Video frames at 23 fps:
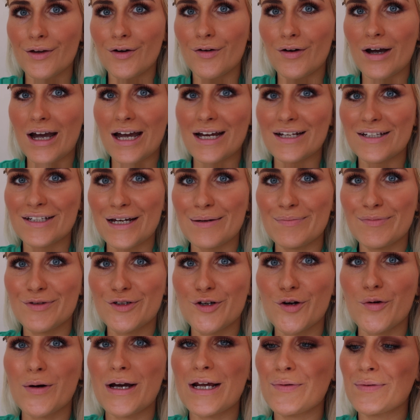Okay, time to
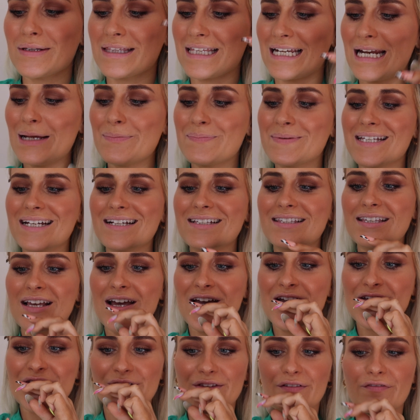go in with the lipsticks.
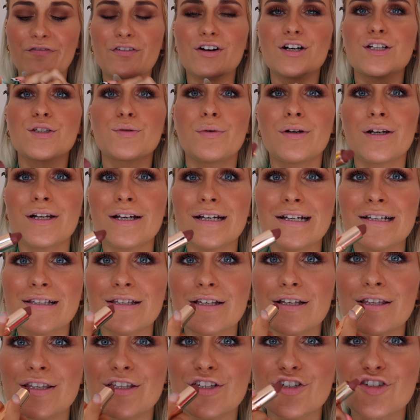So the first one
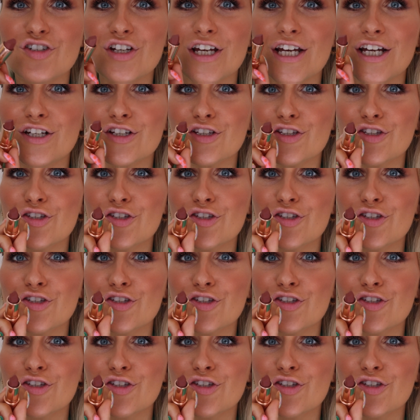is in the shade